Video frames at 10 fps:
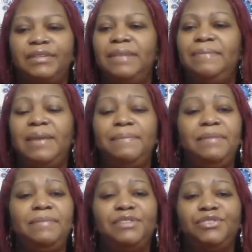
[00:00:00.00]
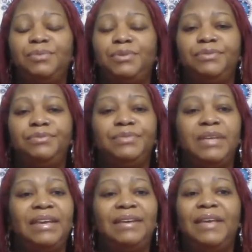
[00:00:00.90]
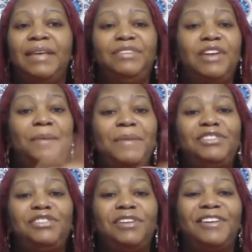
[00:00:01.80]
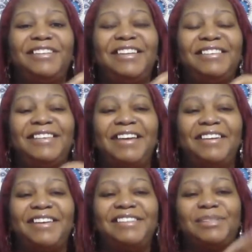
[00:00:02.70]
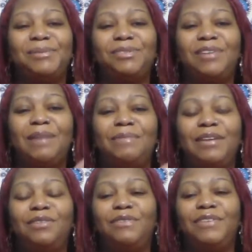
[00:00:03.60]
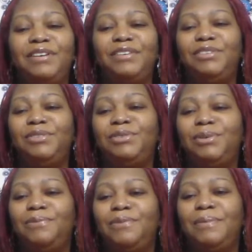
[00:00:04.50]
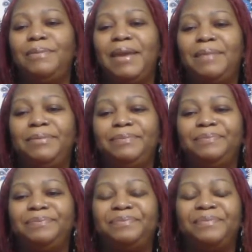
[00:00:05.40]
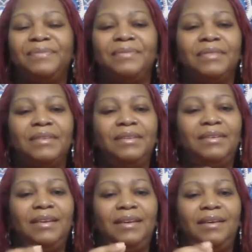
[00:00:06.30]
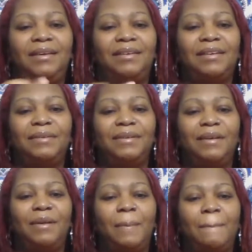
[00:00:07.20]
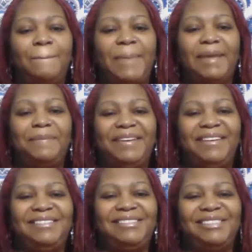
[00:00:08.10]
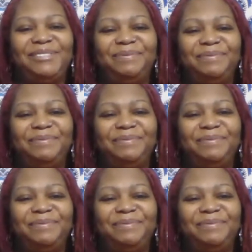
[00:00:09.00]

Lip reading: It made me miserable. Y'all make sure y'all click like and subscribe while you're here on YouTube for me, baby. Yeah, babies.